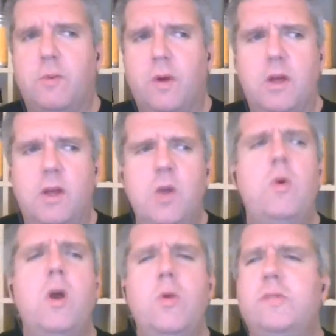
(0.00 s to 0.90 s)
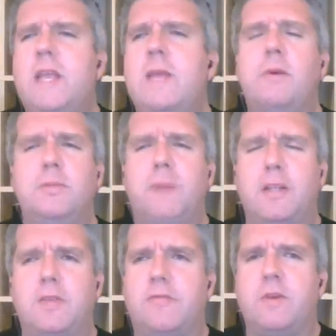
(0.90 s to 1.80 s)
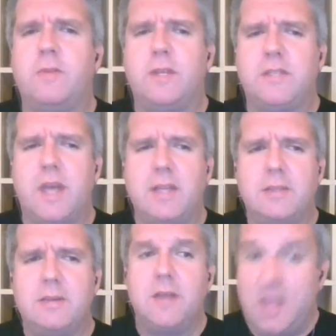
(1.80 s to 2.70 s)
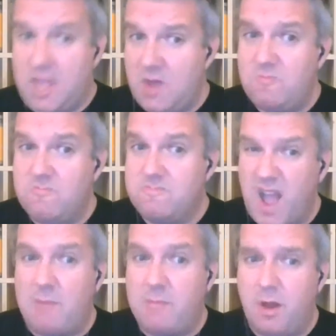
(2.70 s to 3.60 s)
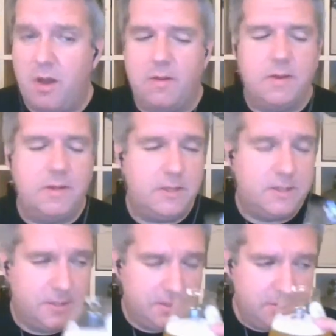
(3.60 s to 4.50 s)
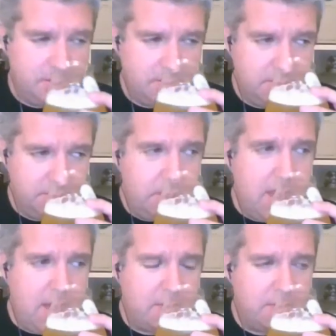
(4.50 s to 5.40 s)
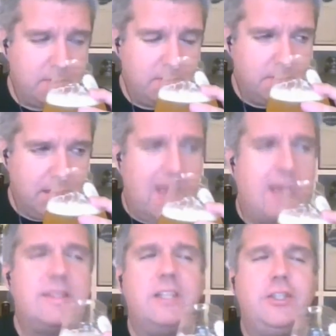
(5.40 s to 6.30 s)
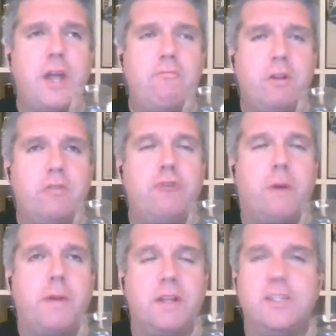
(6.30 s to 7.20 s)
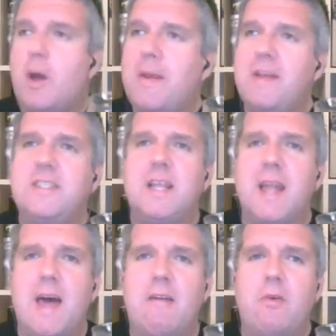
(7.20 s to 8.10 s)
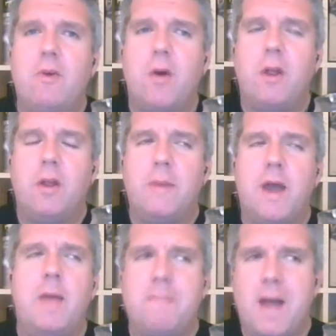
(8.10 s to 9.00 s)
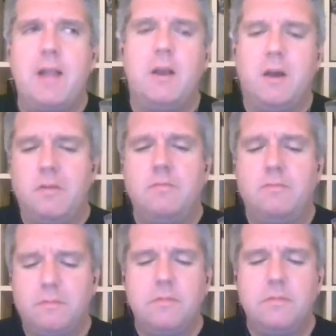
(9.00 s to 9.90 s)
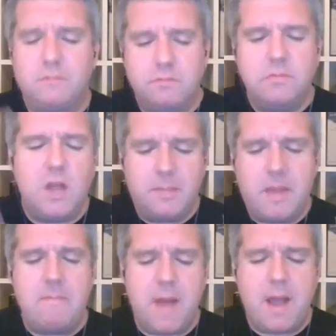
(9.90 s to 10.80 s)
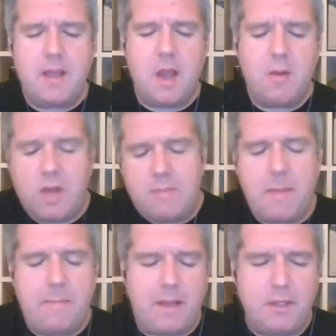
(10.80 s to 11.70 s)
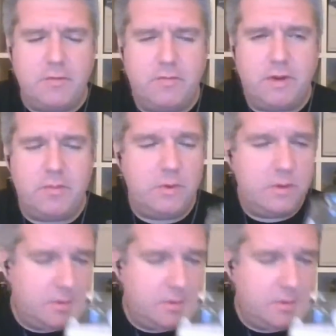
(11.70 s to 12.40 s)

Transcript: What? Who, who's eating much passion fruit these days? Are you? I'm not. But yeah, it has that general tropical. It's got a bit of Solero going on about it, mango, Got a bit of mango, got a bit of passion fruit.